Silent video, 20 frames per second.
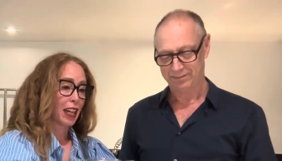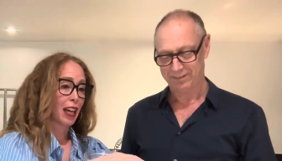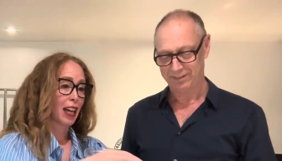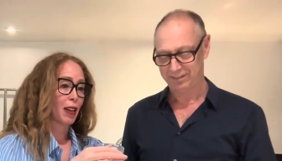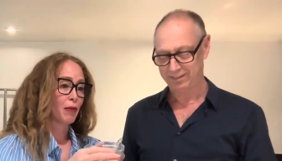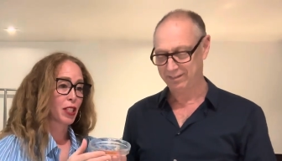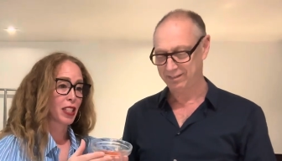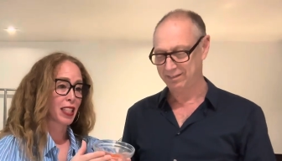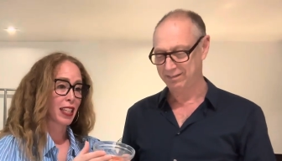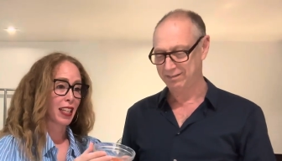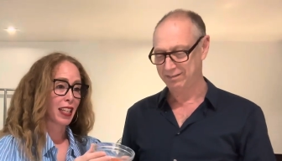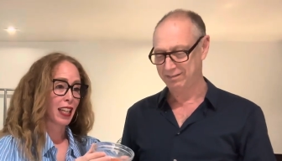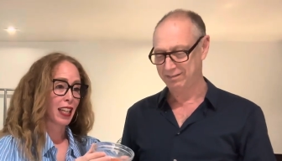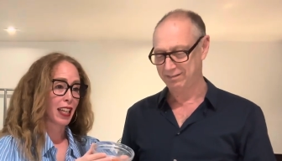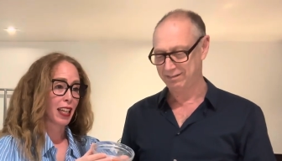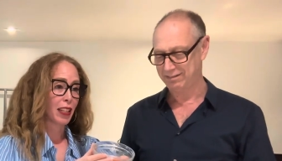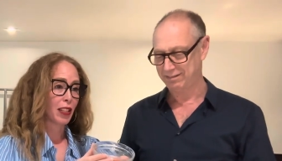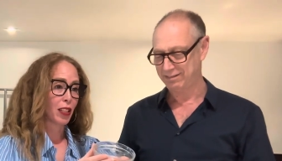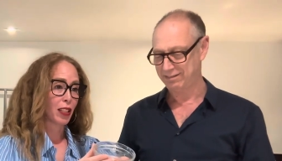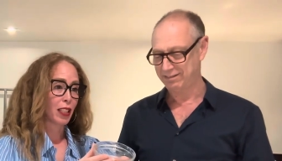Speaker 1: I'm just gonna
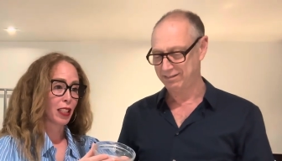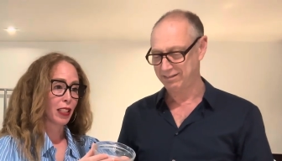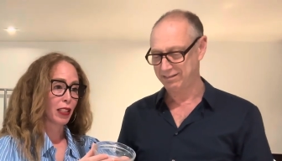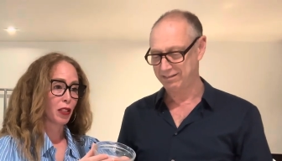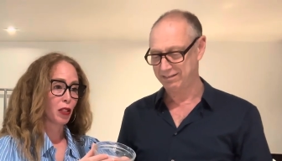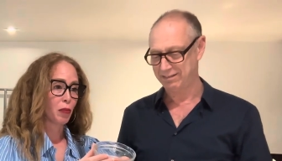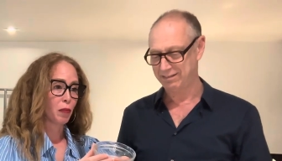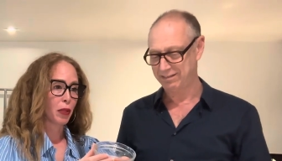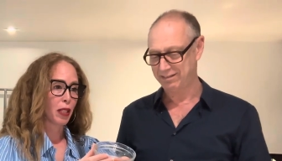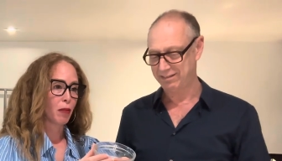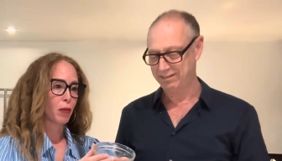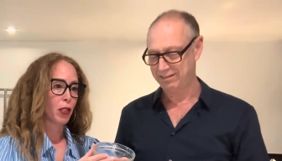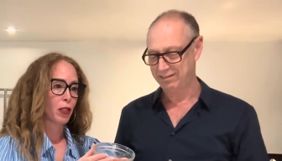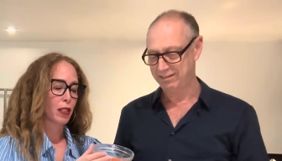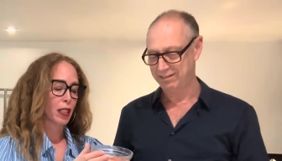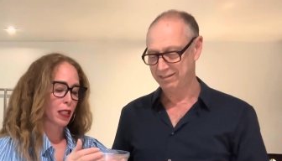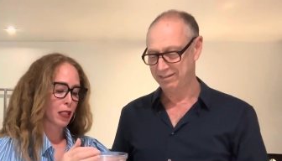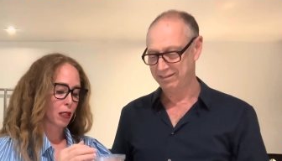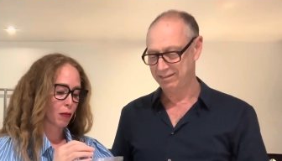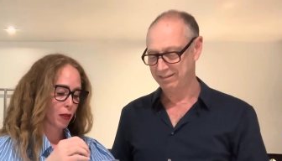add on a little
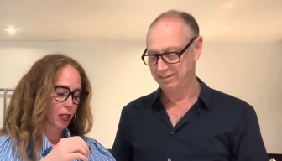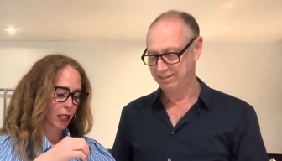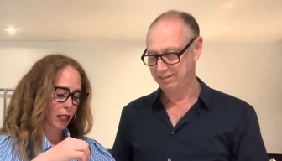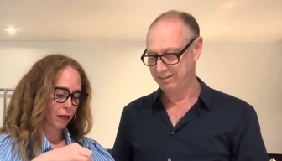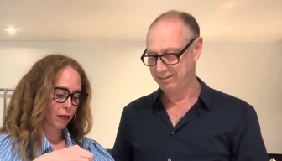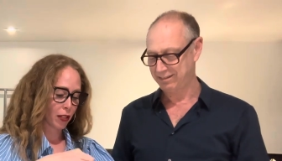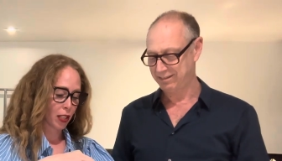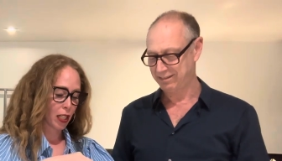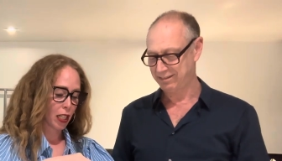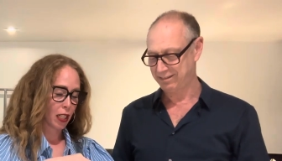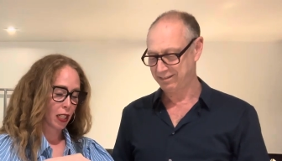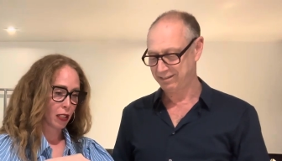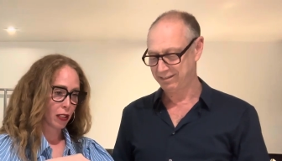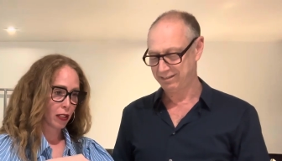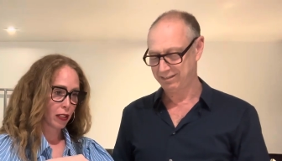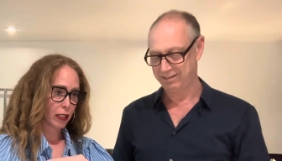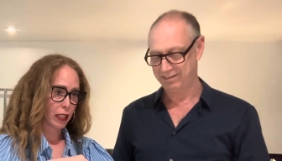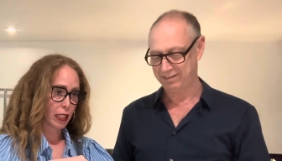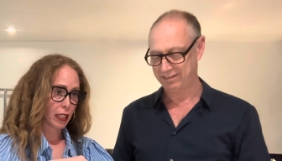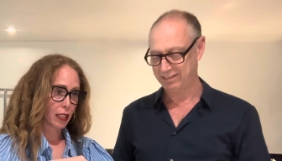piment d'Espelette for
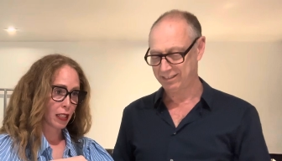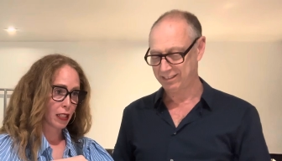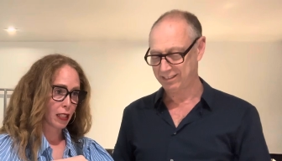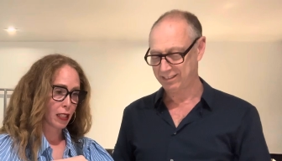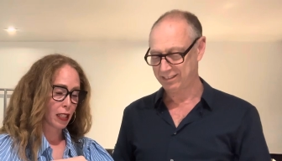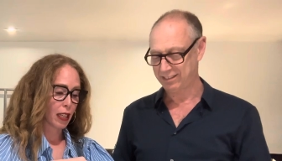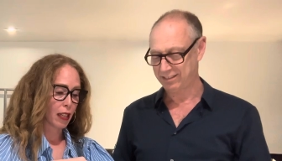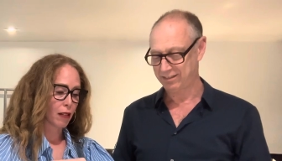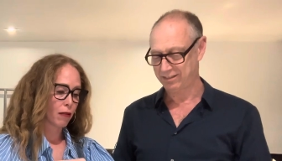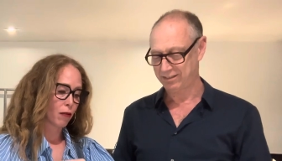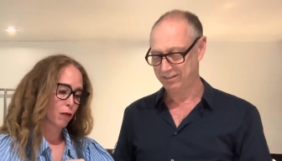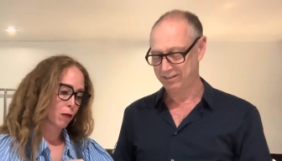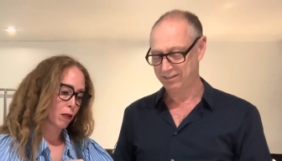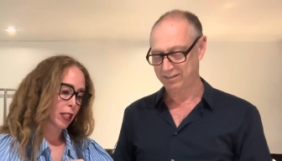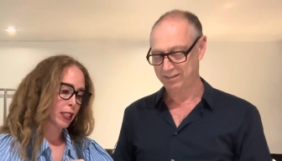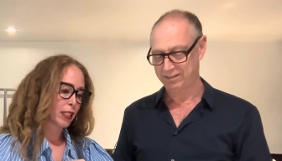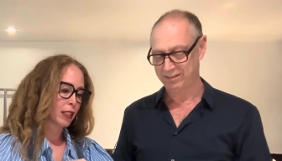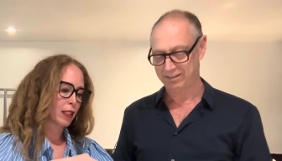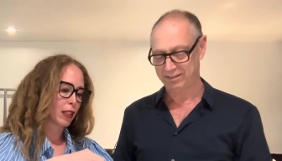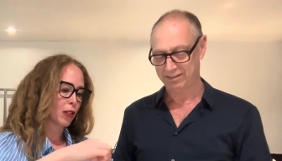color. This is the
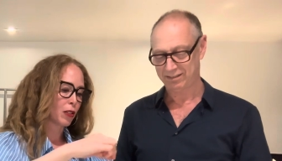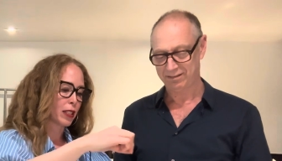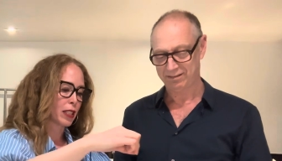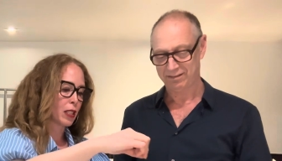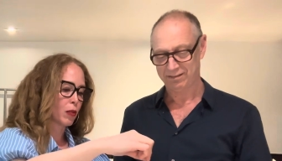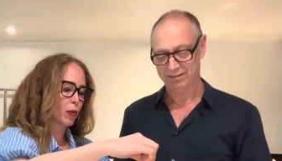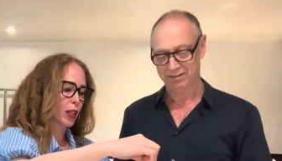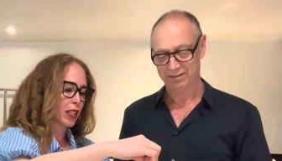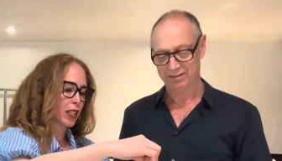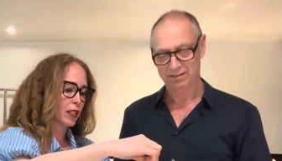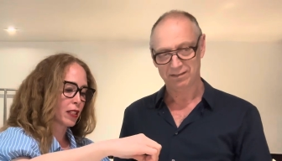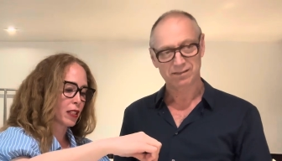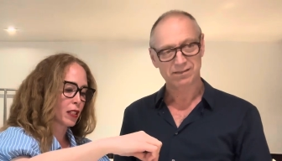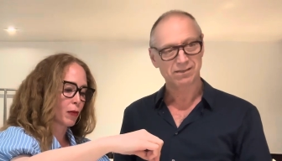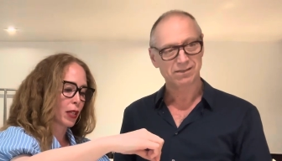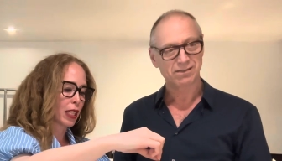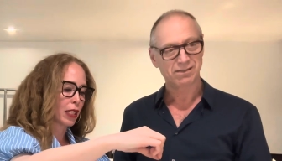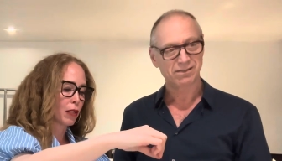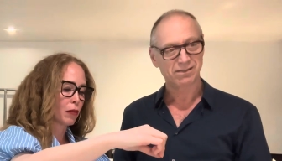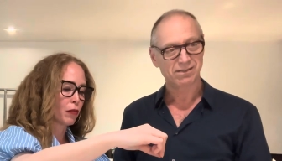one of the only spices
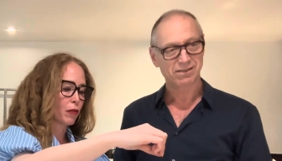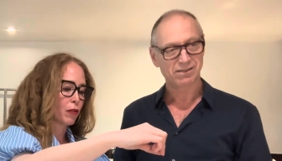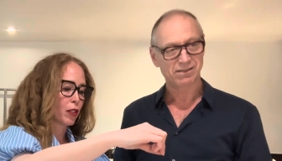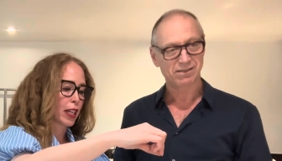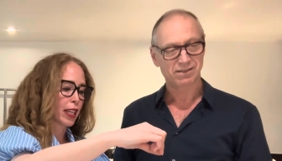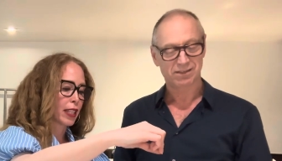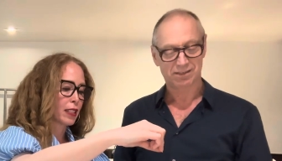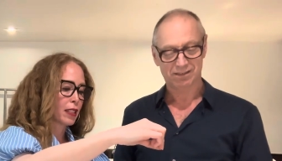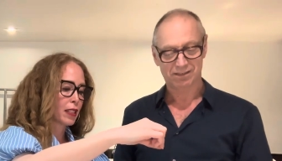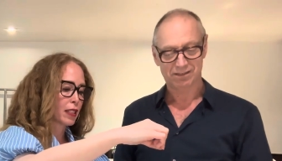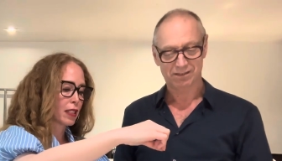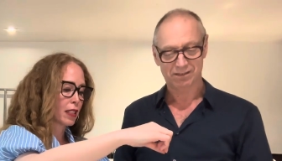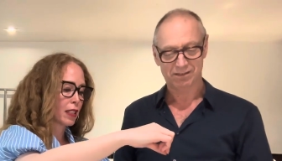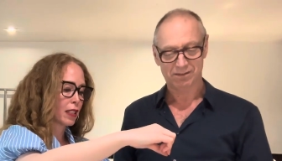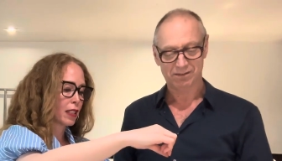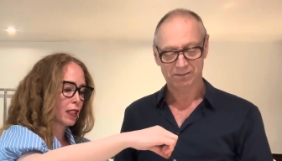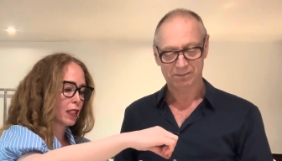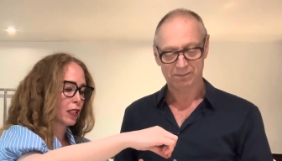made in France.